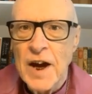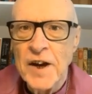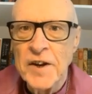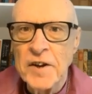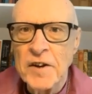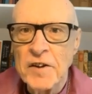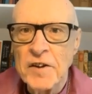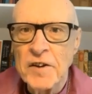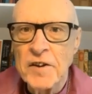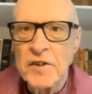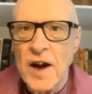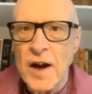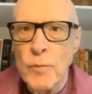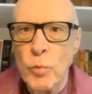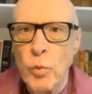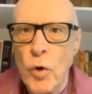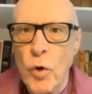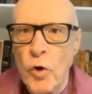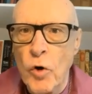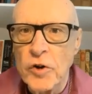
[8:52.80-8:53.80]
And as
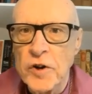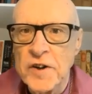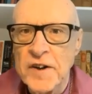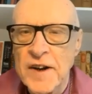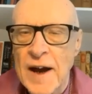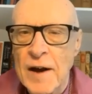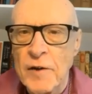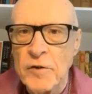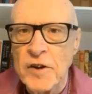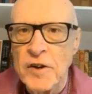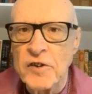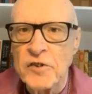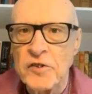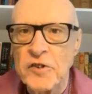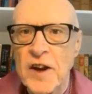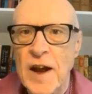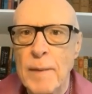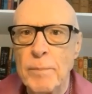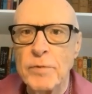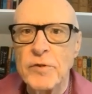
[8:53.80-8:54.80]
I walked down the
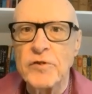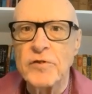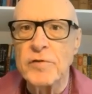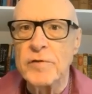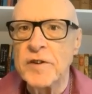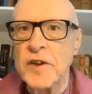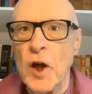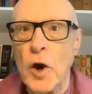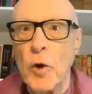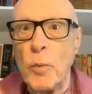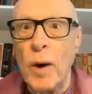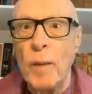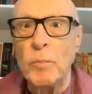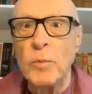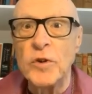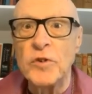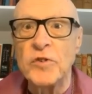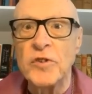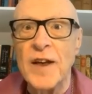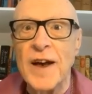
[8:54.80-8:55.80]
steps, no
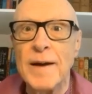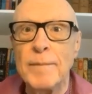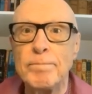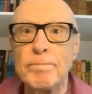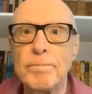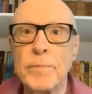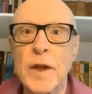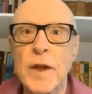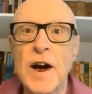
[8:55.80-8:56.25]
one was there